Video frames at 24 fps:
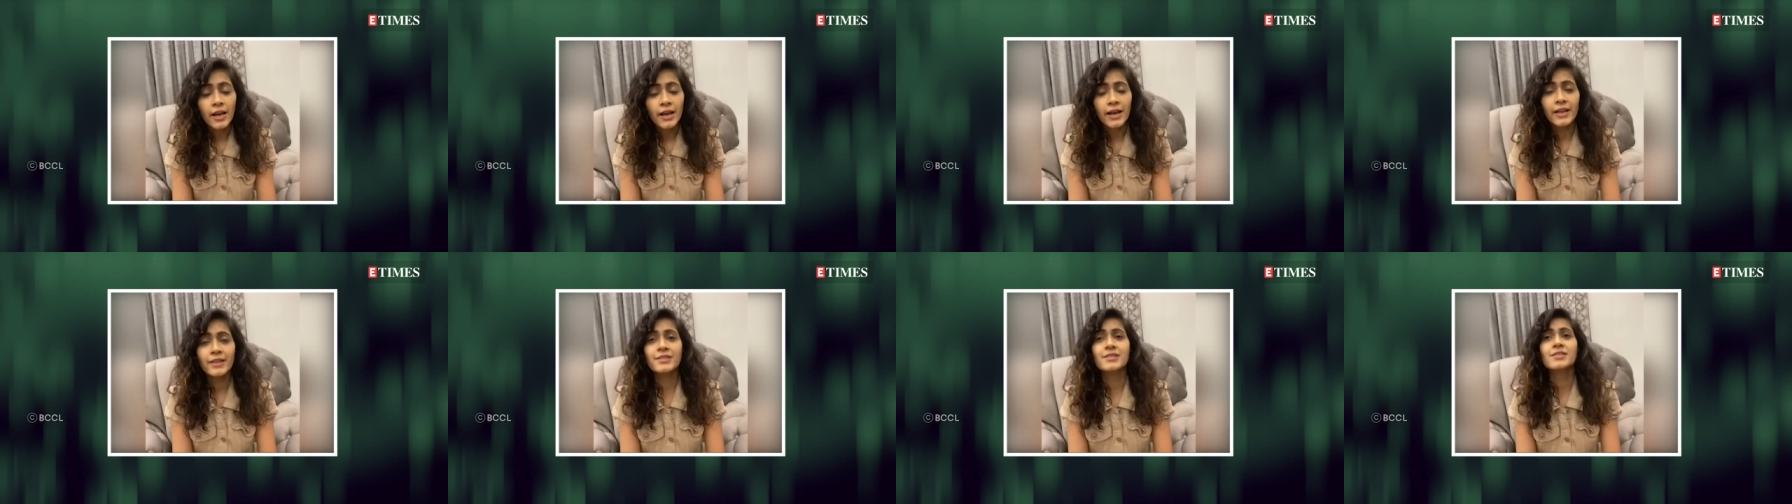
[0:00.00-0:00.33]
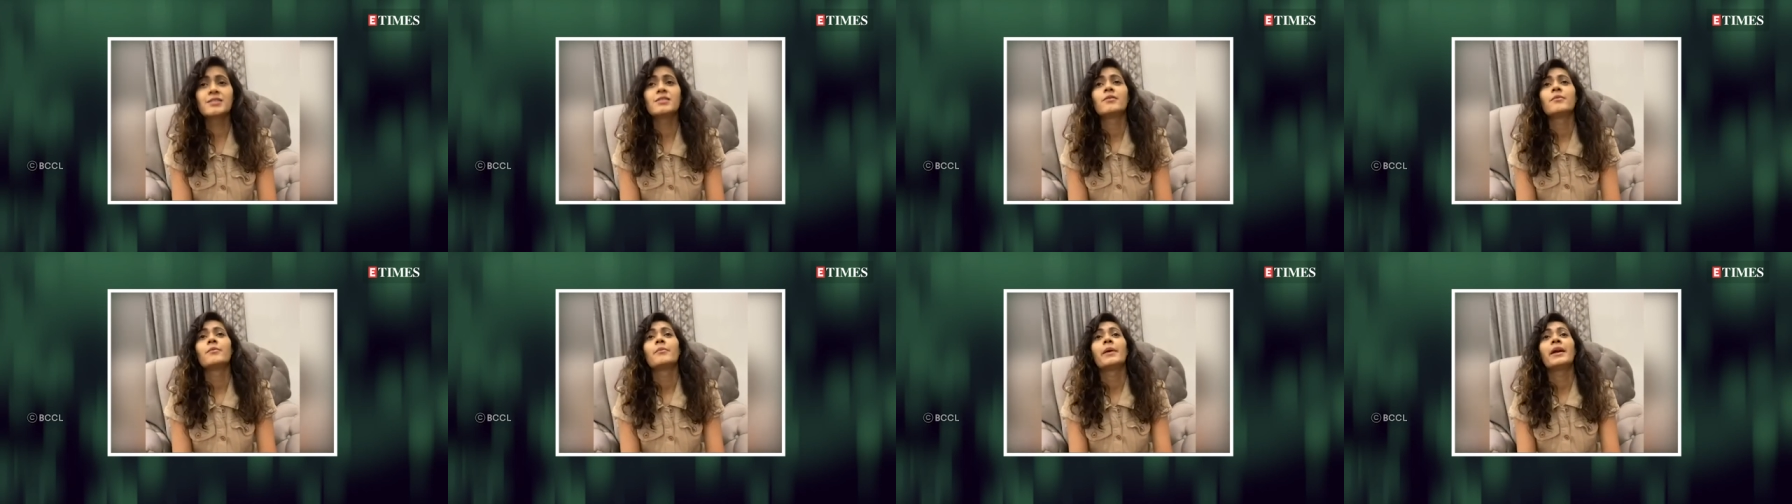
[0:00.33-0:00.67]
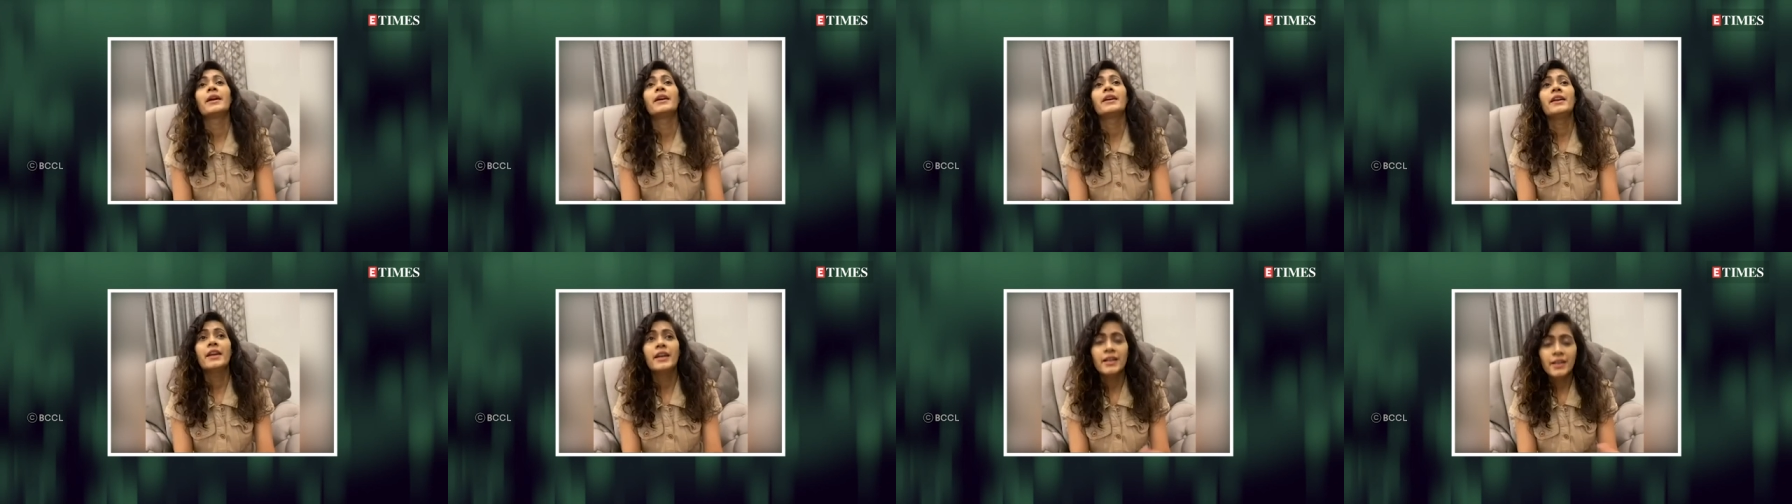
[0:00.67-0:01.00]
It's
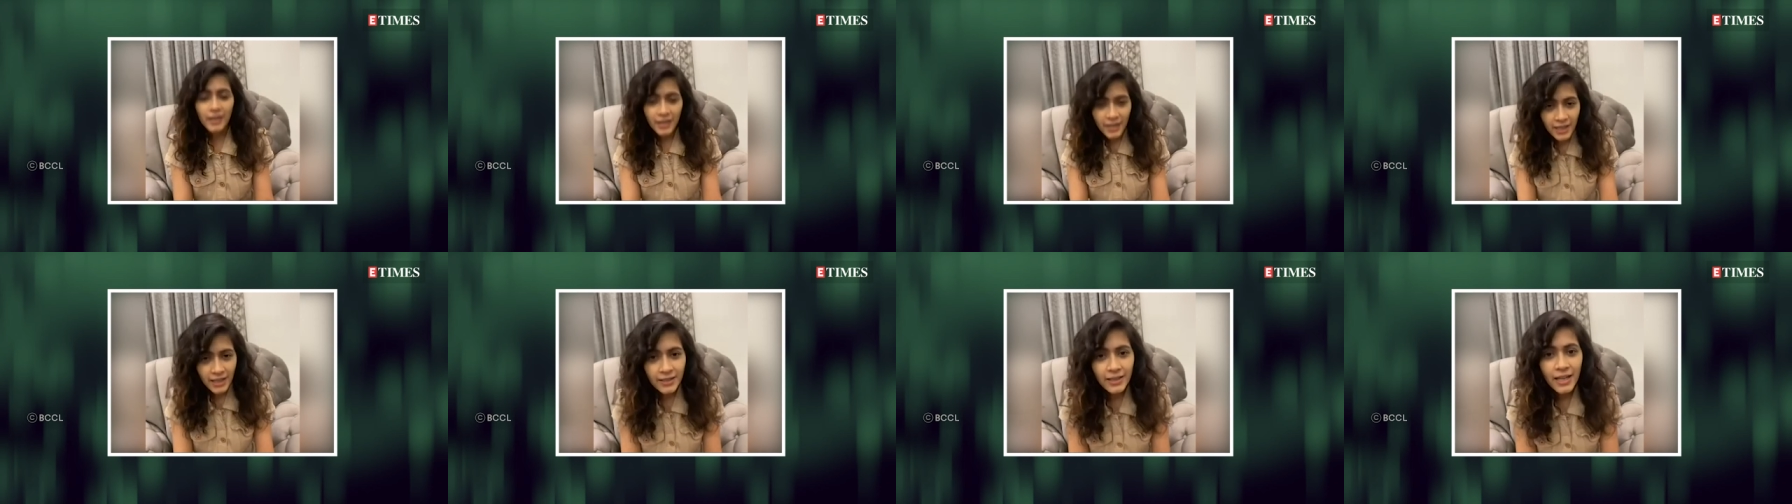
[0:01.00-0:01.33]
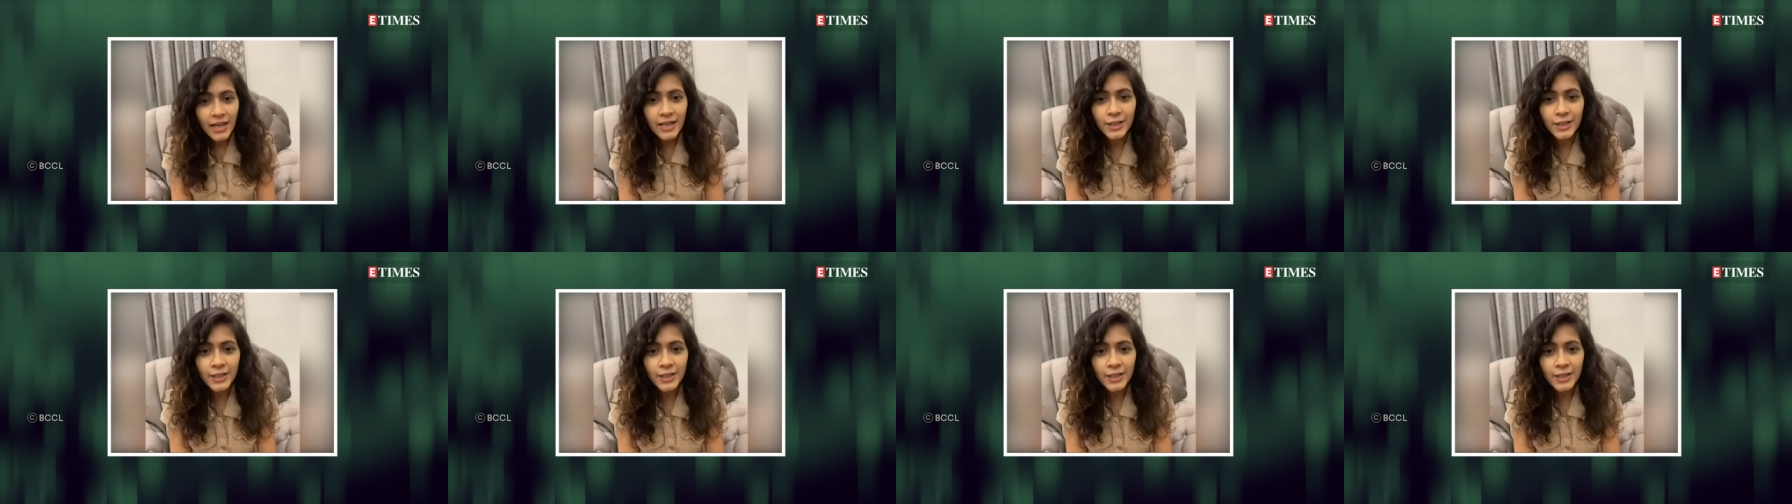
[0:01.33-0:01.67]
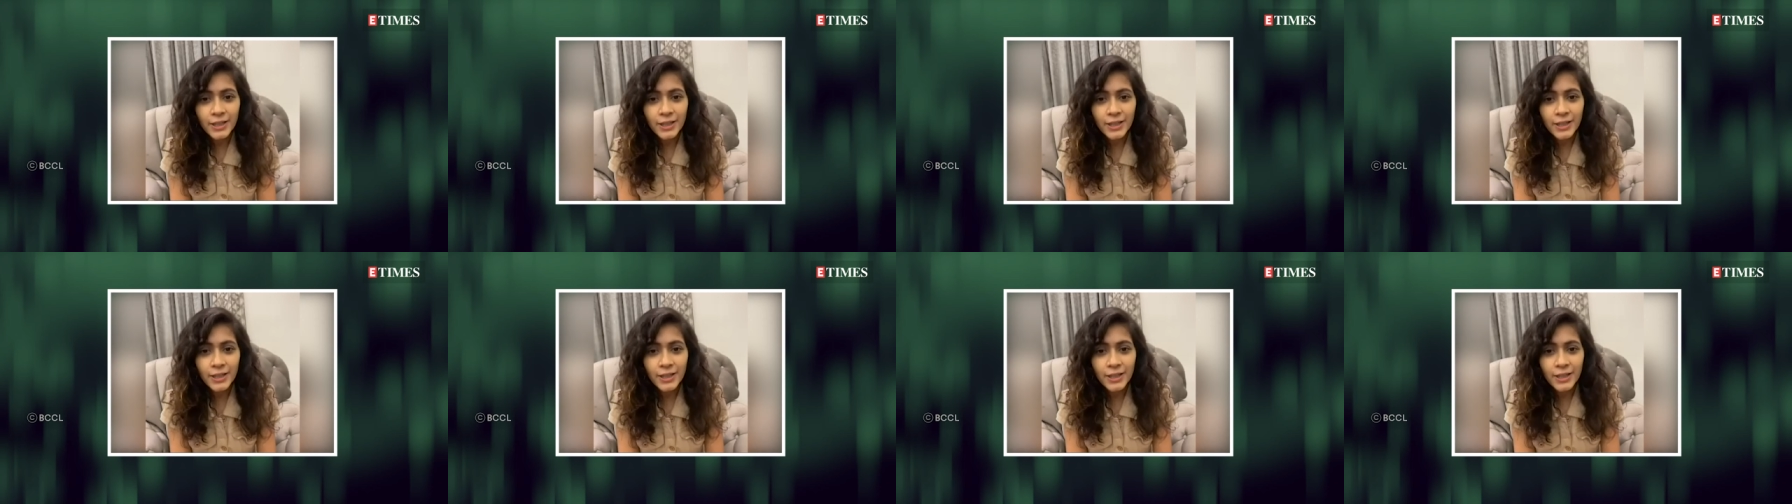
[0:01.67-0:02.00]
mandatory that you
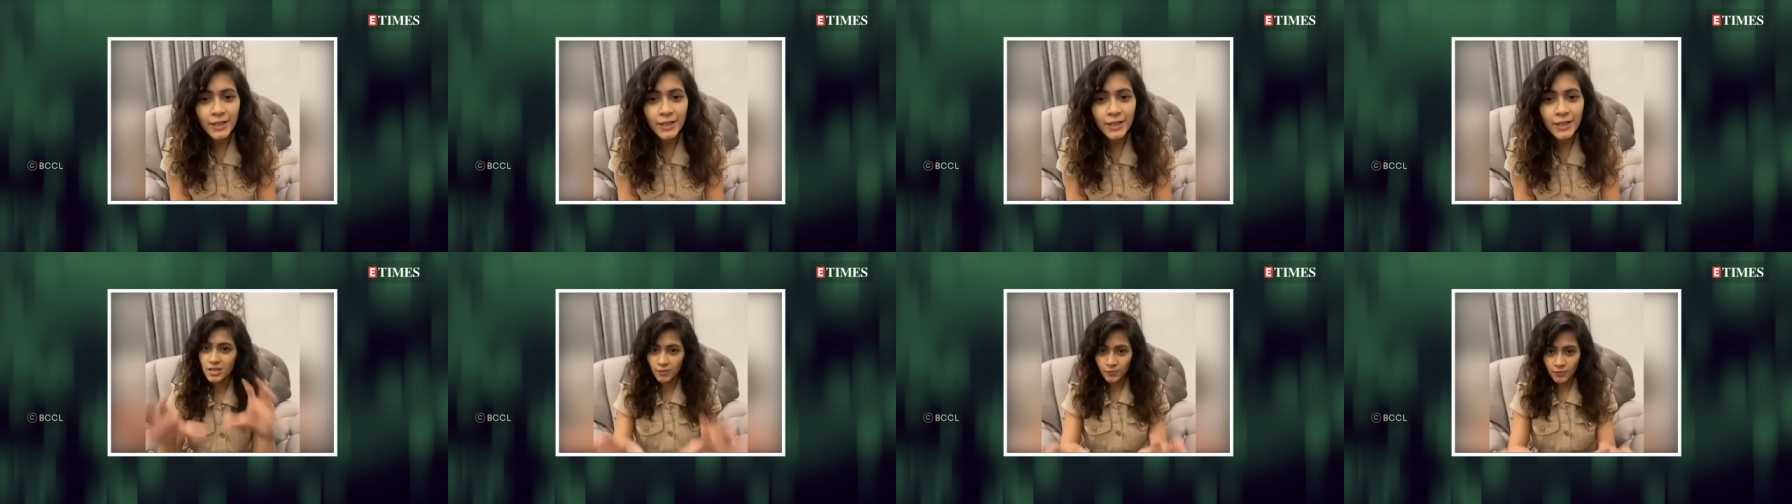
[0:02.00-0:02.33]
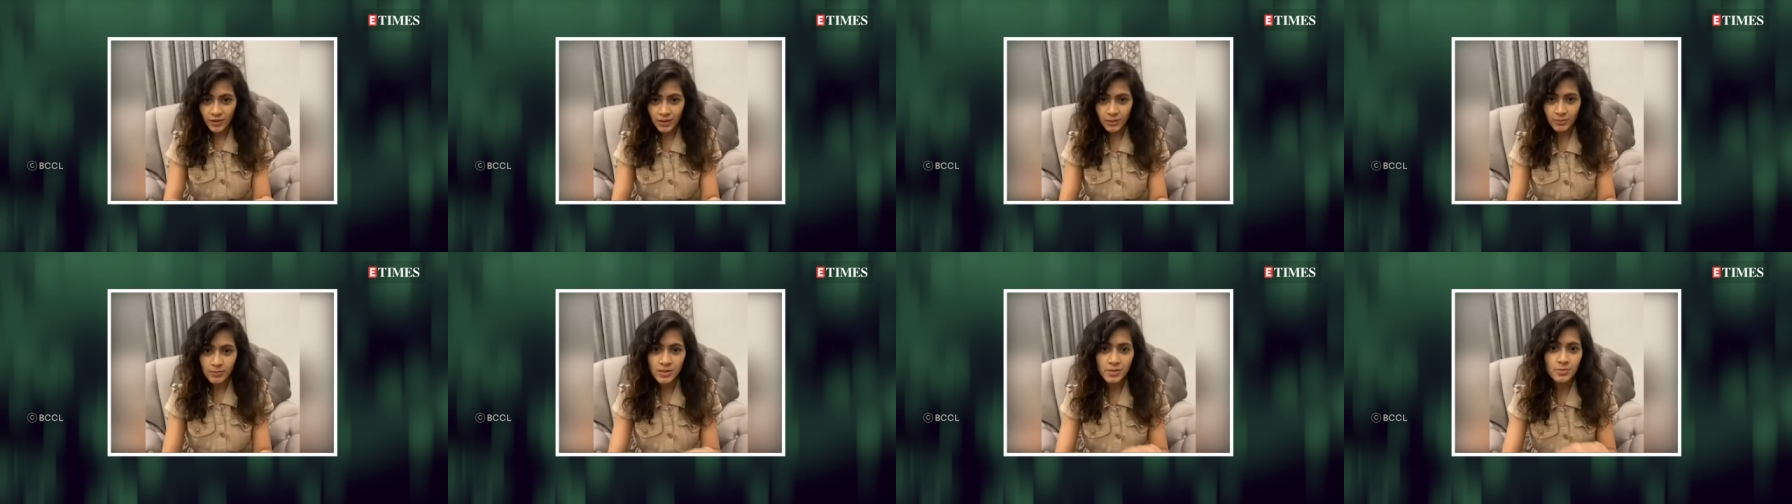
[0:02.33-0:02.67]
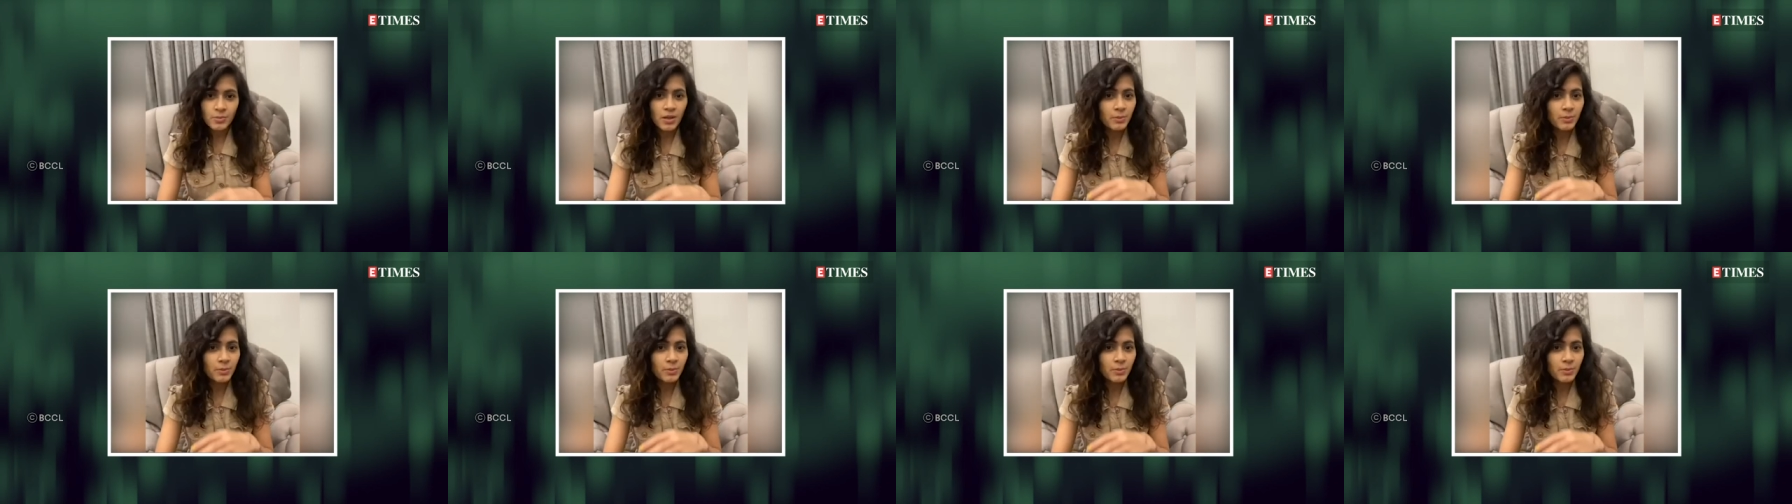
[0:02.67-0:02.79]
make such films,